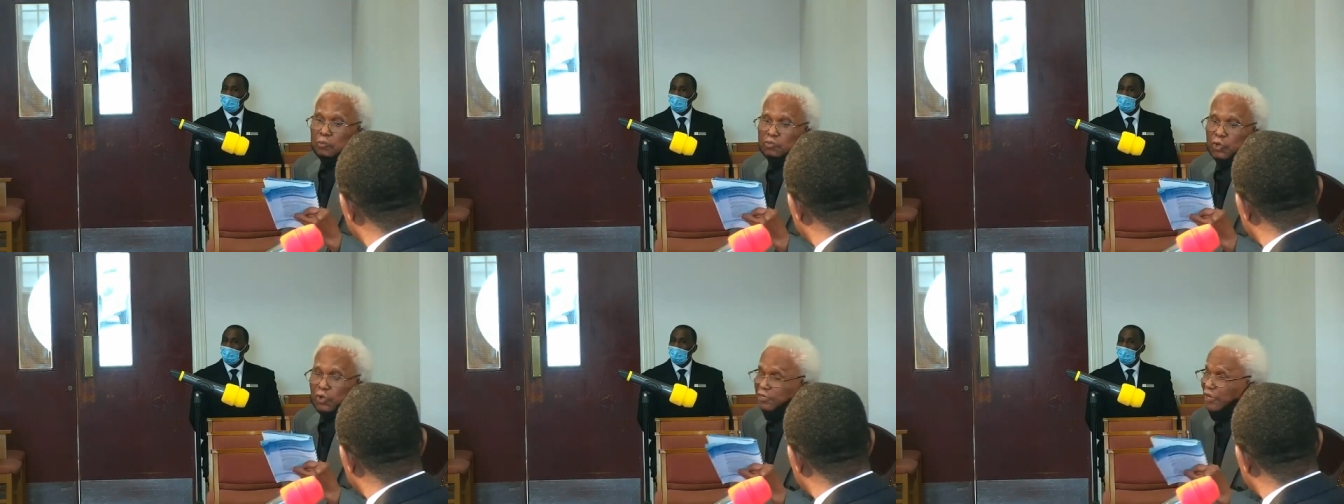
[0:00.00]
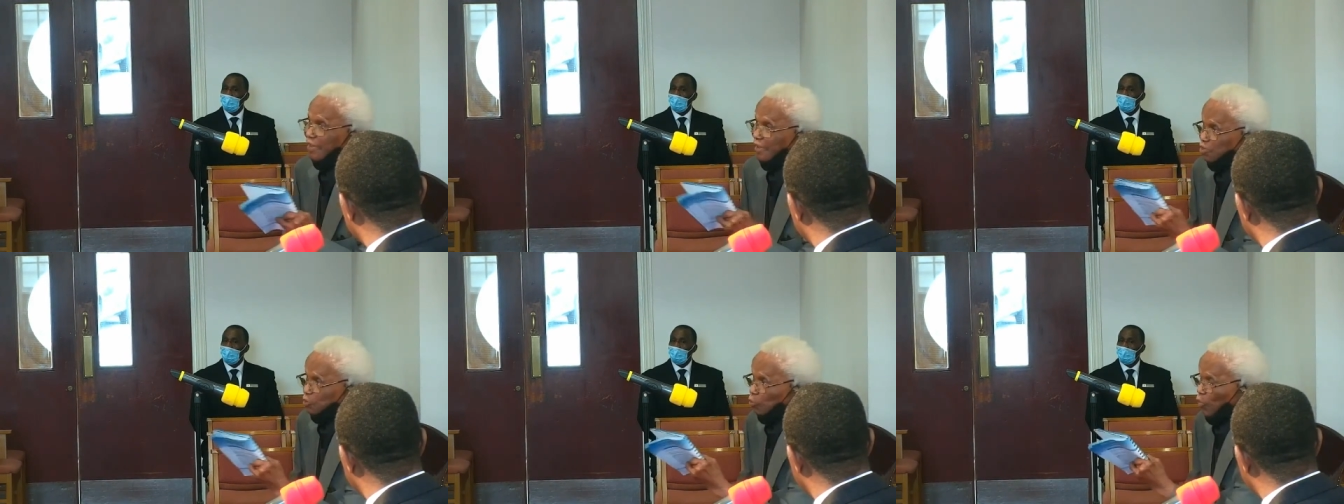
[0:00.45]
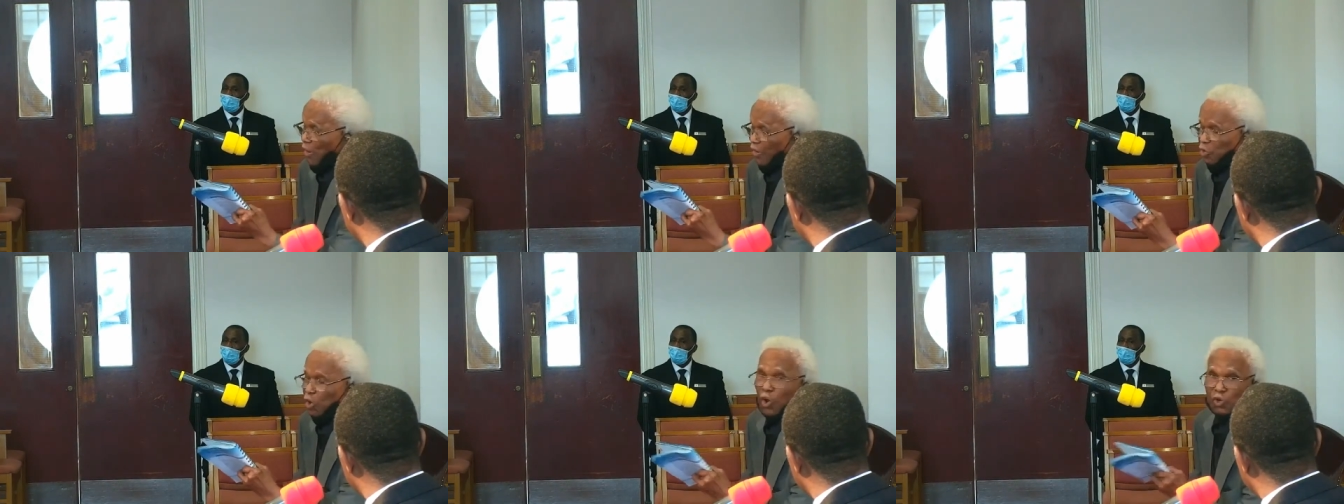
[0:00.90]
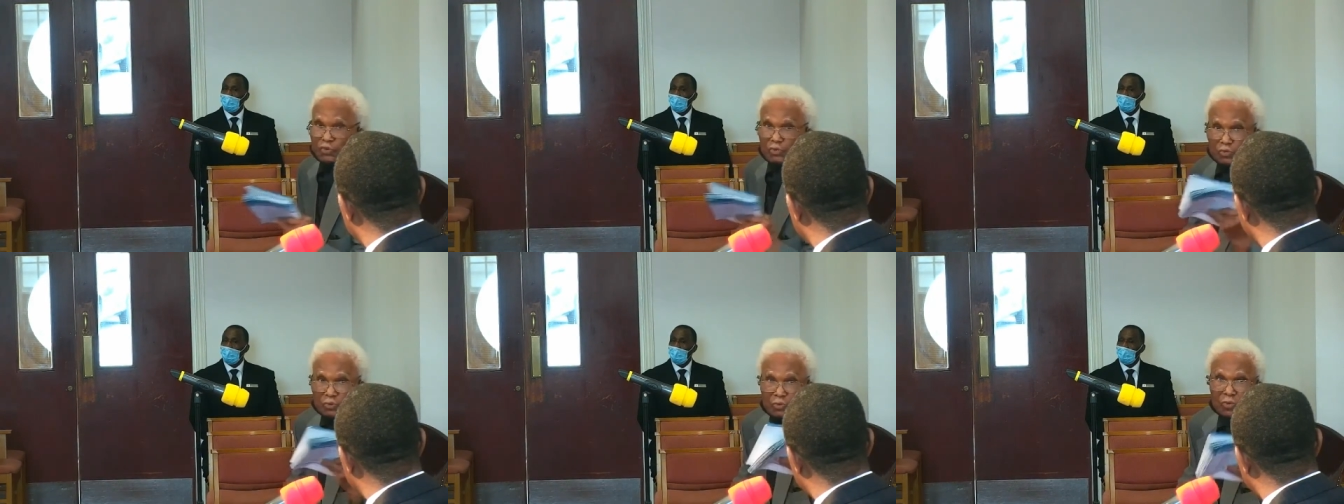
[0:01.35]
Sunday lesson warned us.
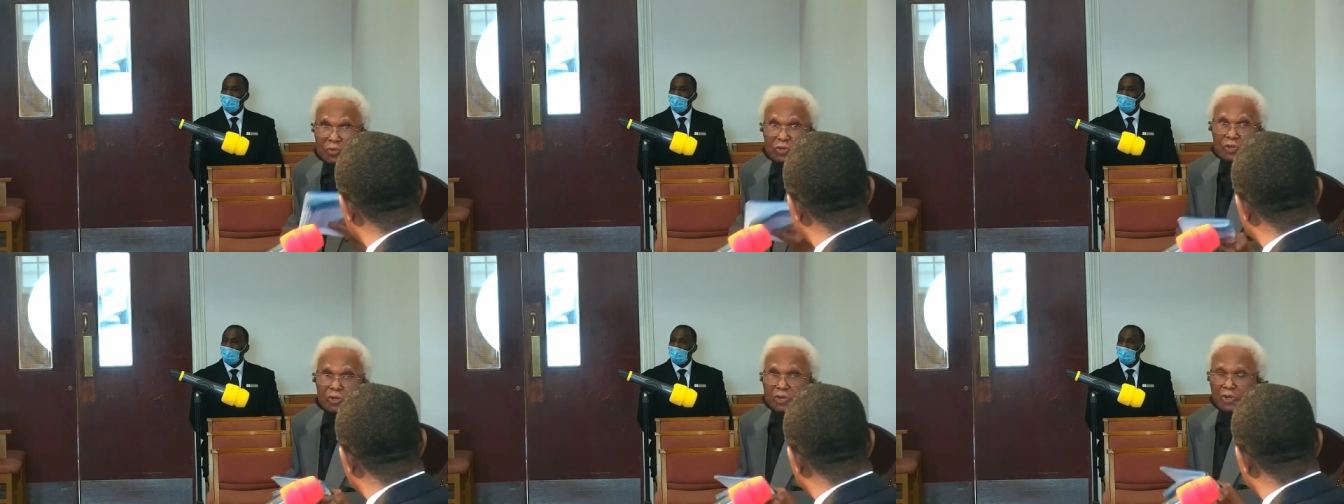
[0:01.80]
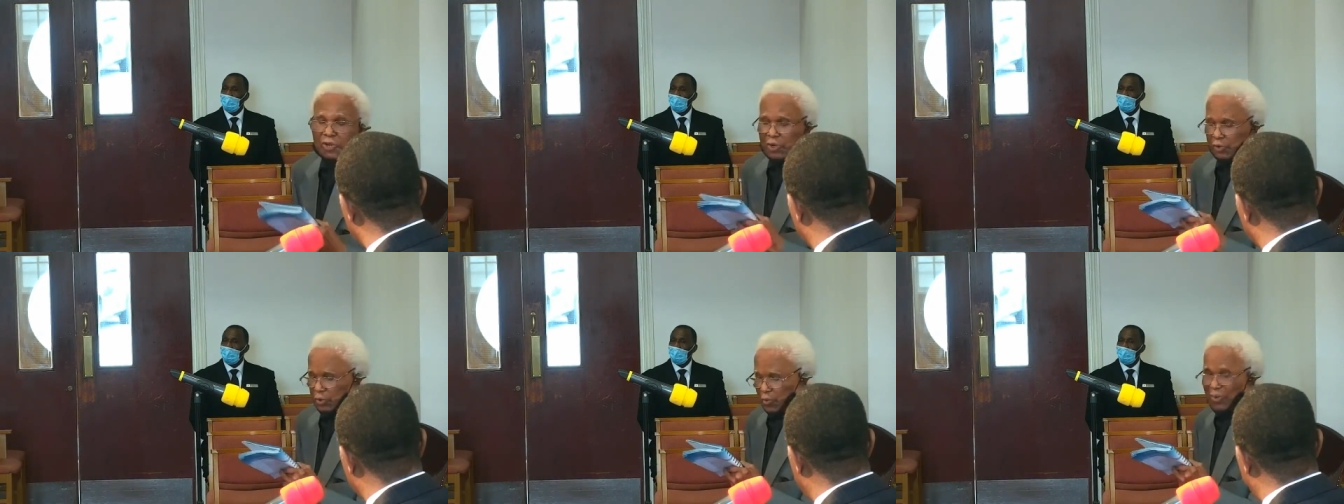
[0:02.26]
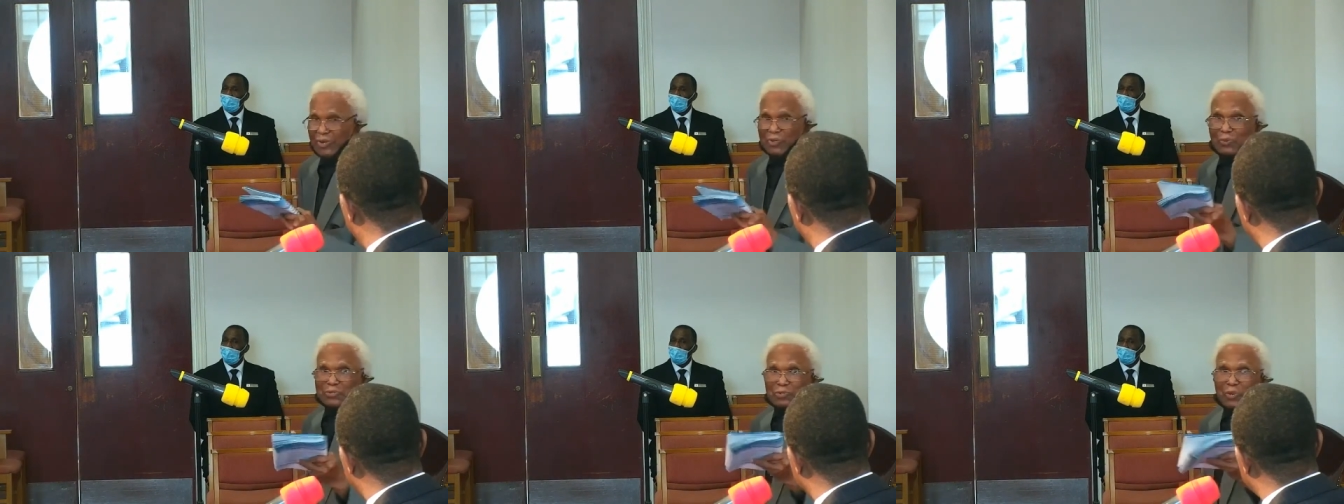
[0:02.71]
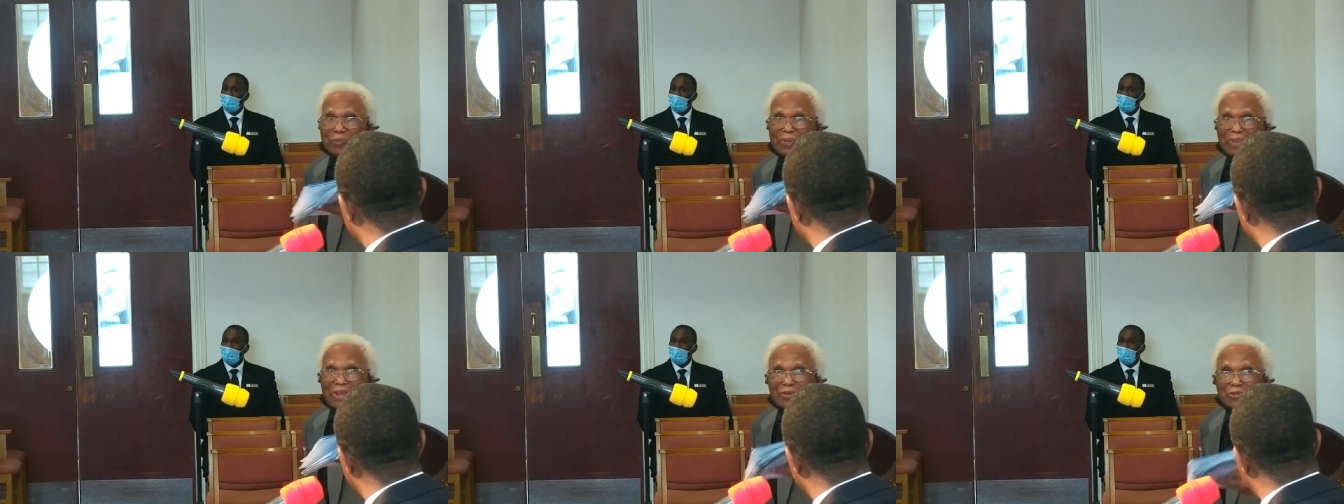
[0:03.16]
I was
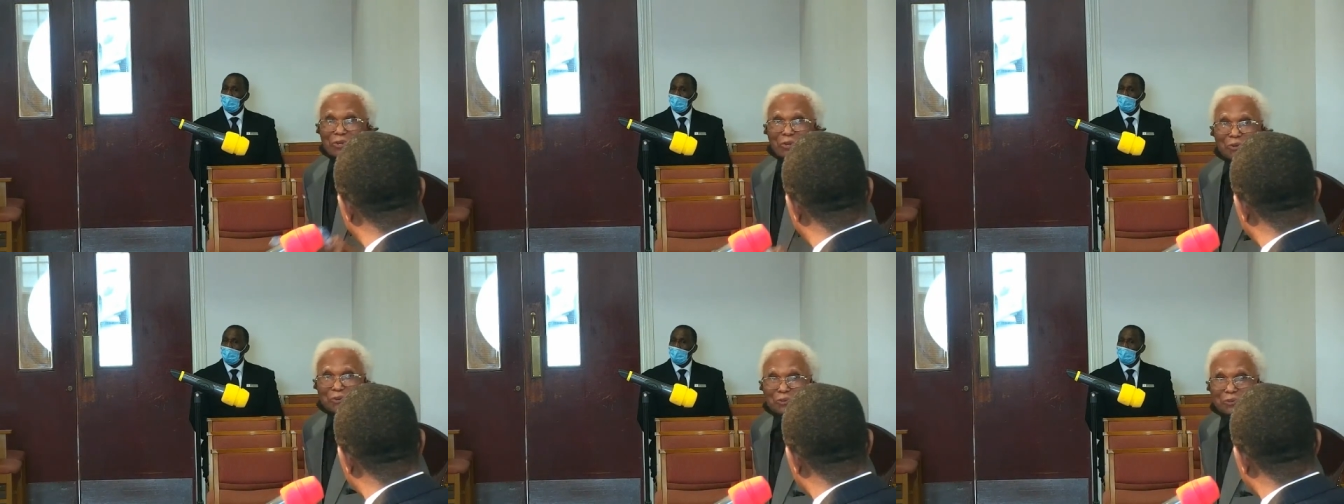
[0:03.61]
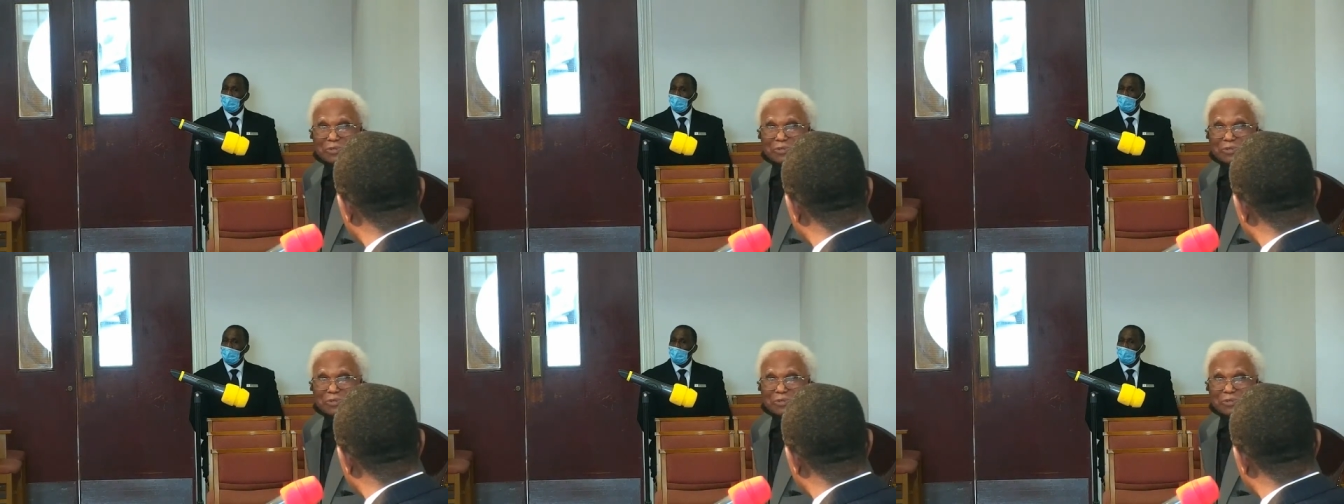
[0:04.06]
coming here to you.